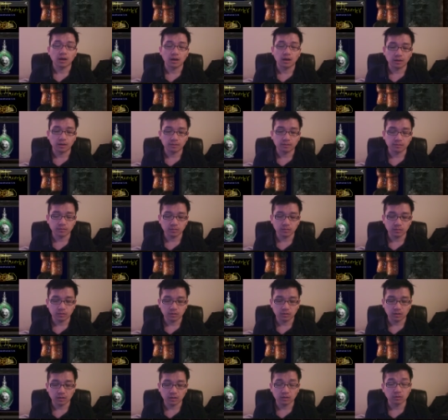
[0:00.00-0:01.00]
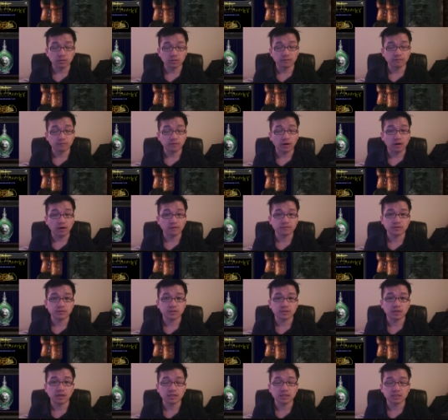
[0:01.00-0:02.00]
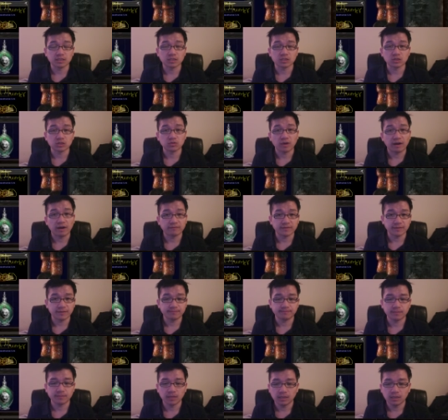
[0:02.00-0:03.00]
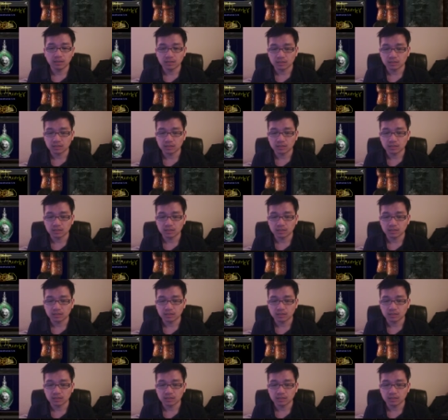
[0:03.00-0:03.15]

um, it involves essence crafting.